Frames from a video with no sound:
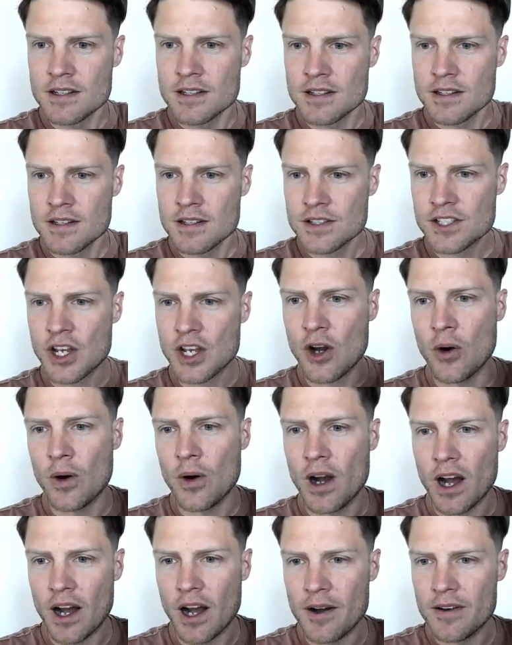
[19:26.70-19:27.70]
So,
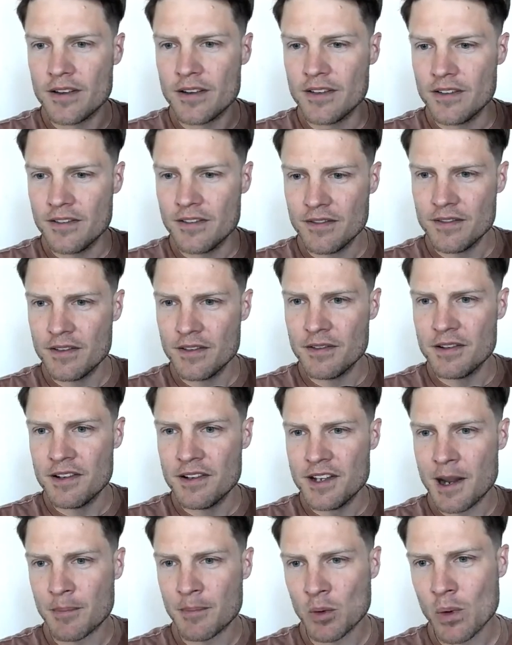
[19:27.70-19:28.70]

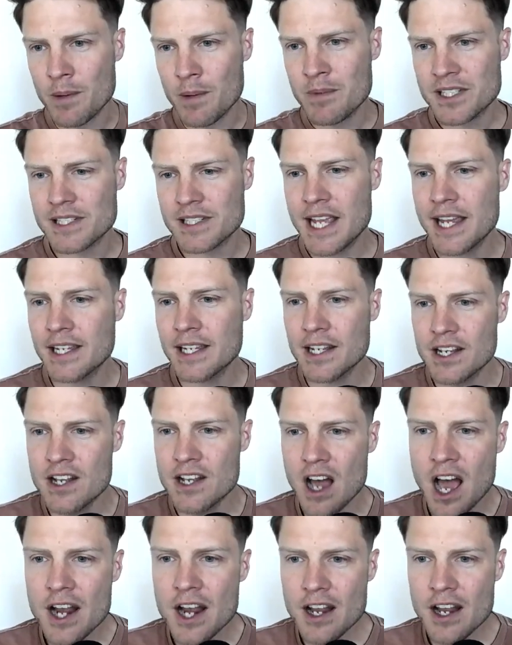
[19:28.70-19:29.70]
number one mistake,
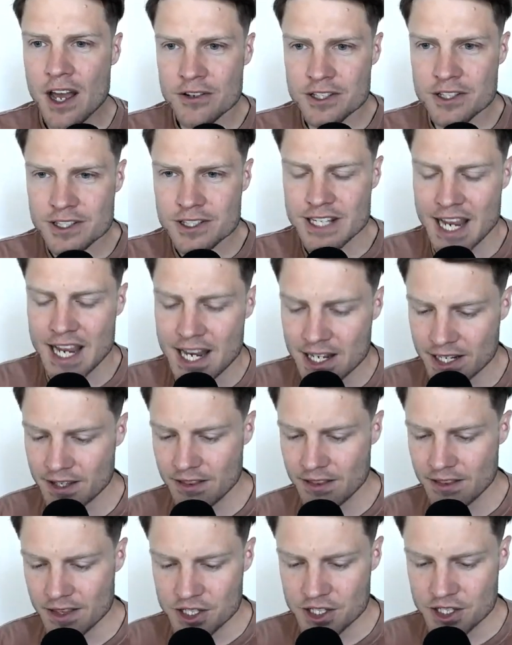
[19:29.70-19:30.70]
not understanding the
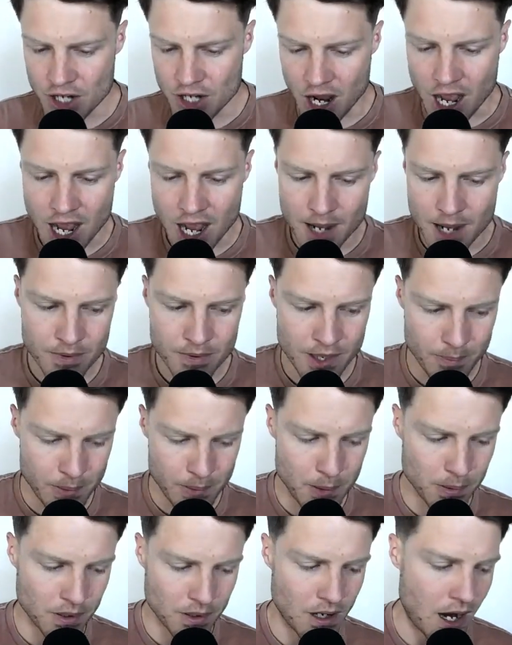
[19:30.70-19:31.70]
job that people
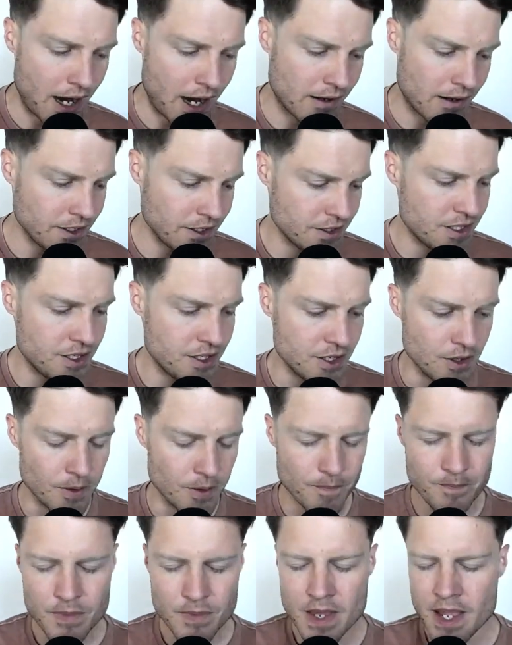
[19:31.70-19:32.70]
are hiring you to do.
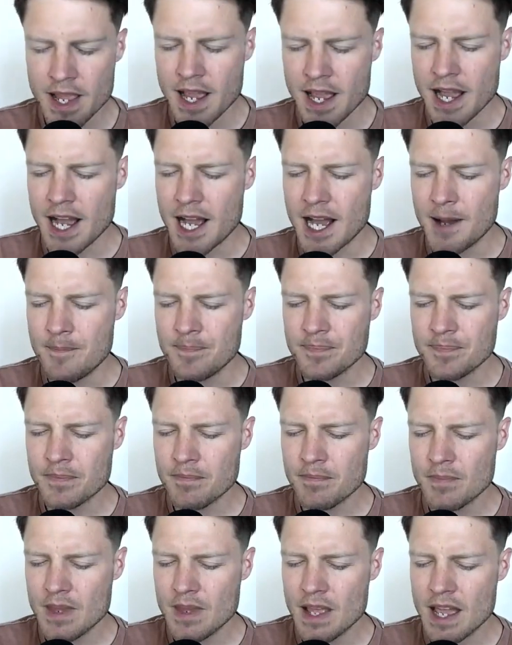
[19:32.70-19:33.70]
I
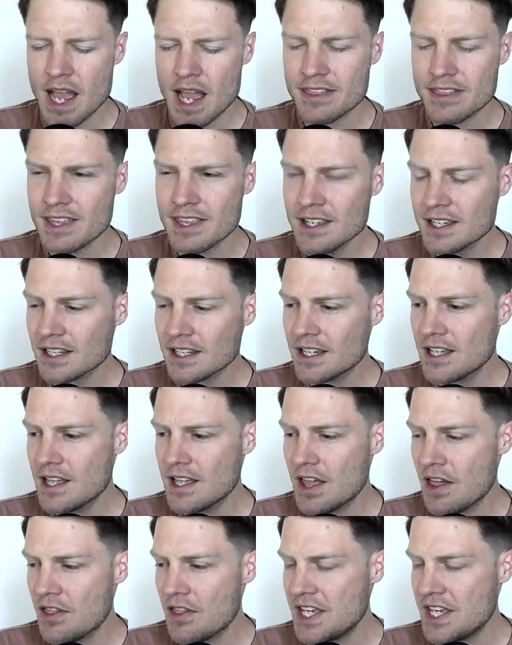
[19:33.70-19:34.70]
think
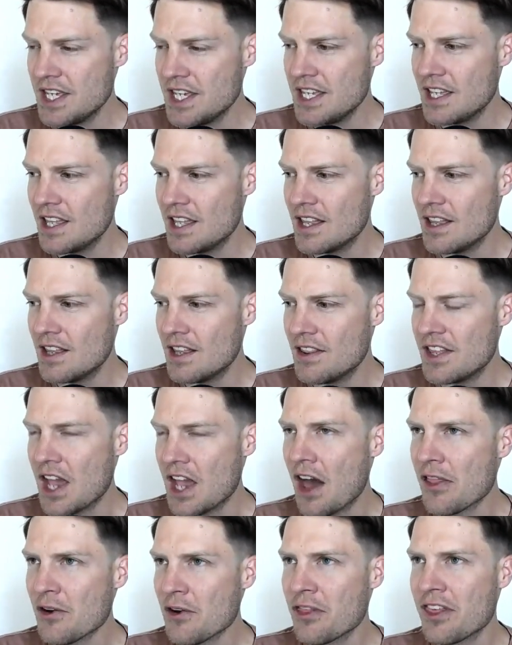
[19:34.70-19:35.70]
the other
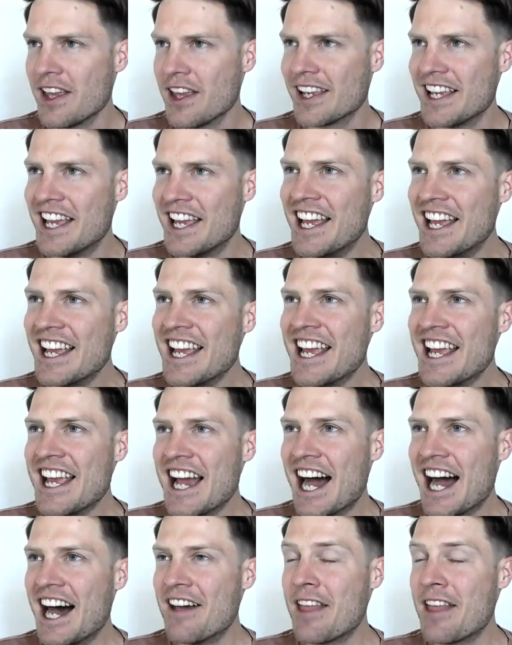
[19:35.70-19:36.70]
thing
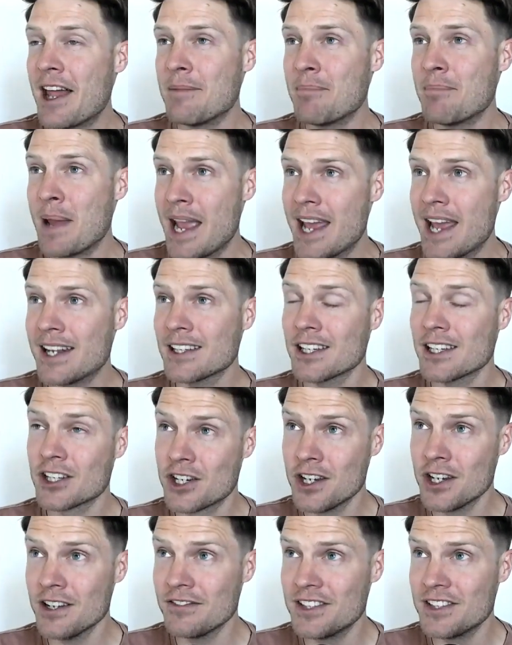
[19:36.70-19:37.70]
that Panic could
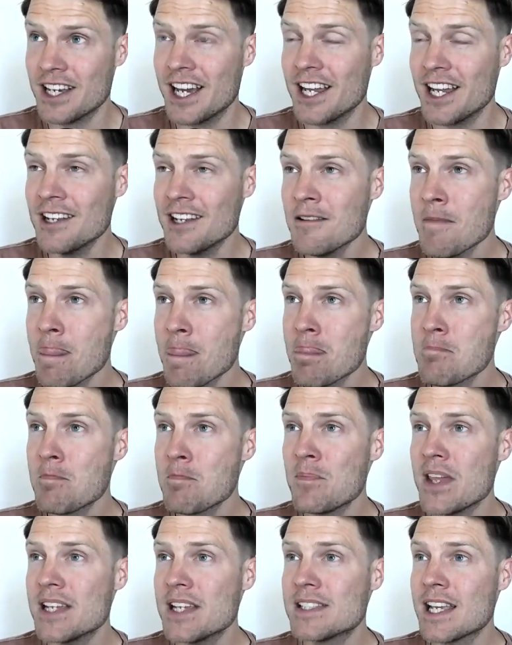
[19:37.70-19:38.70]
have done
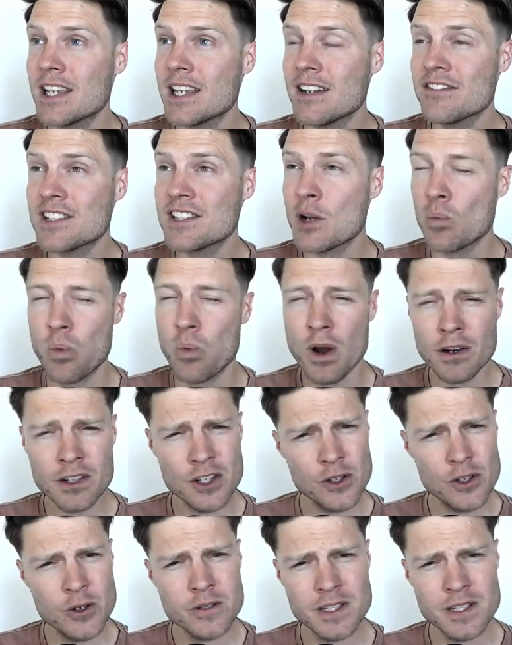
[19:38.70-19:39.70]
is they could have said, what are you
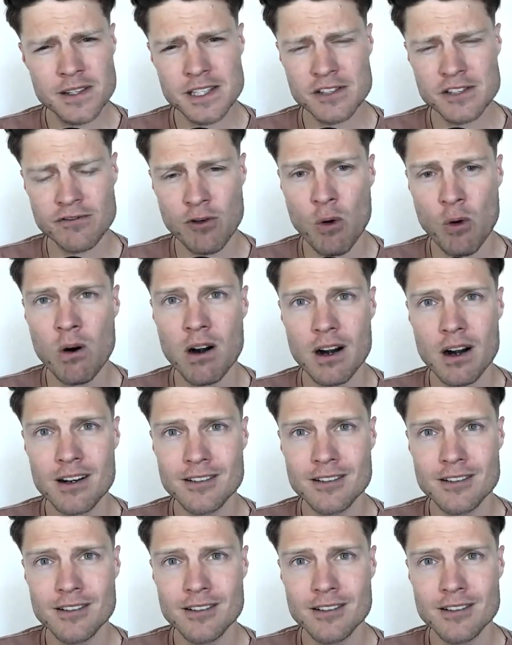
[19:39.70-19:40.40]
using this for?